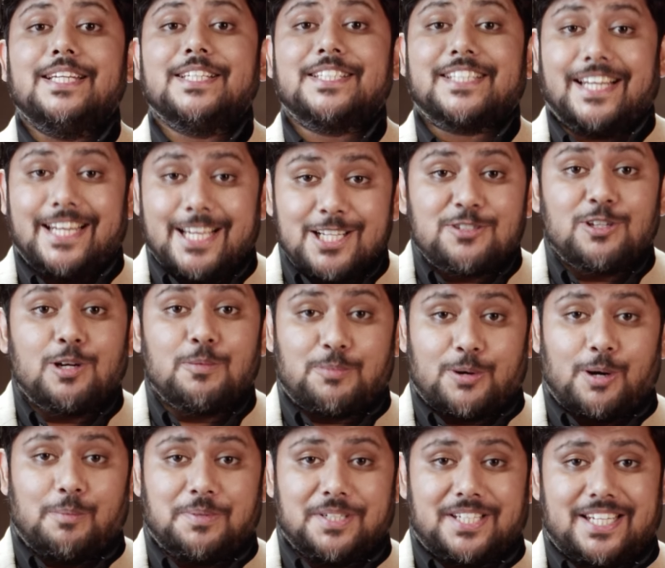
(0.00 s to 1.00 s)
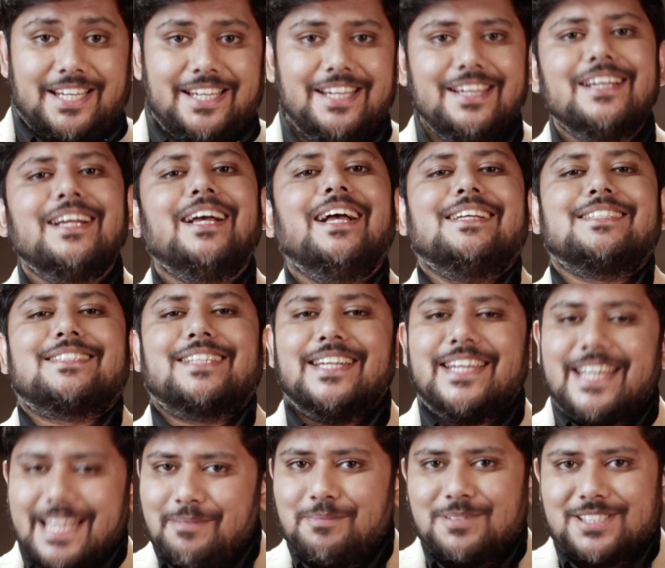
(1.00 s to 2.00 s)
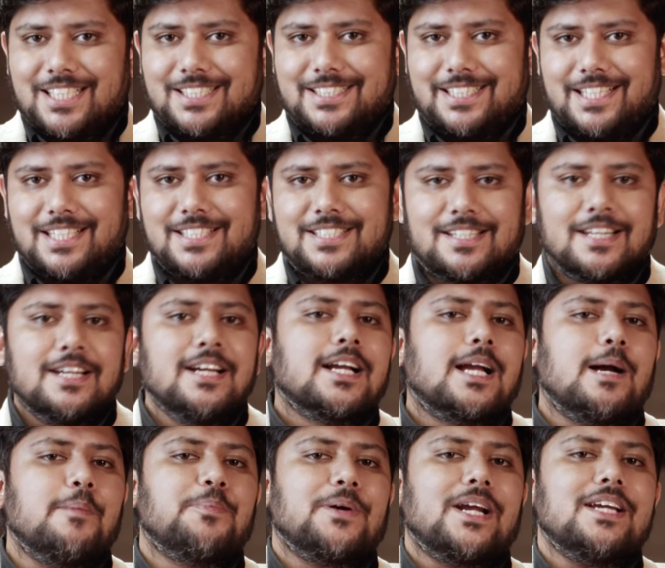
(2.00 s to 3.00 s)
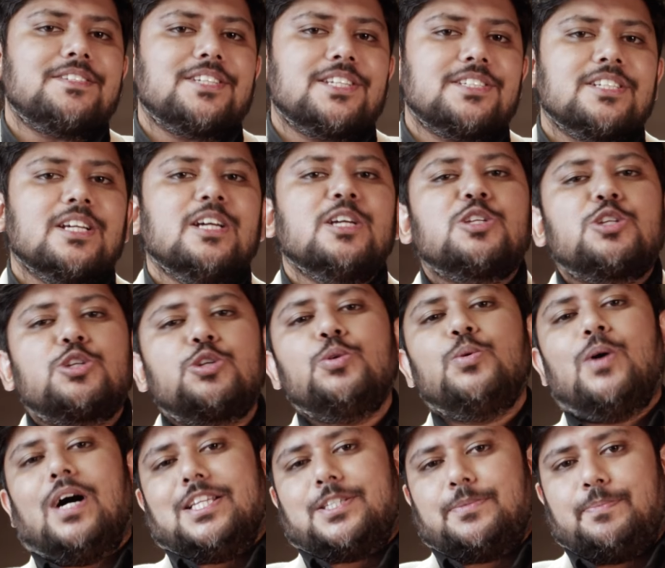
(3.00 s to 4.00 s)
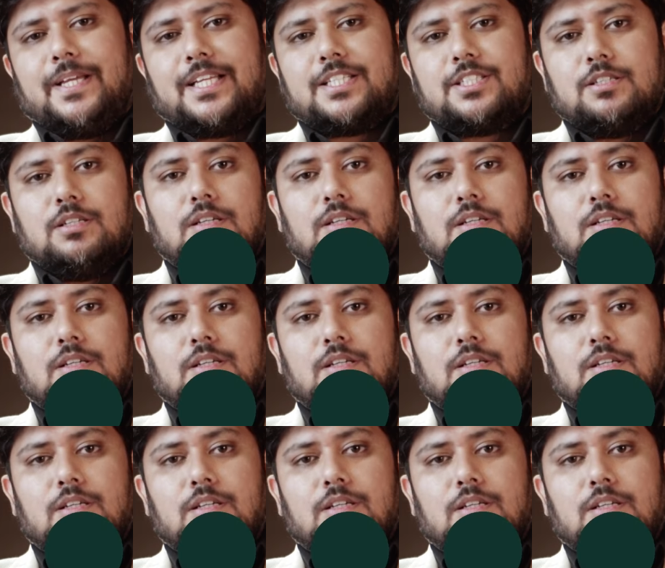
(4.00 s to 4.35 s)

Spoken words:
Intellectual property, as the name suggests, comprises two aspects.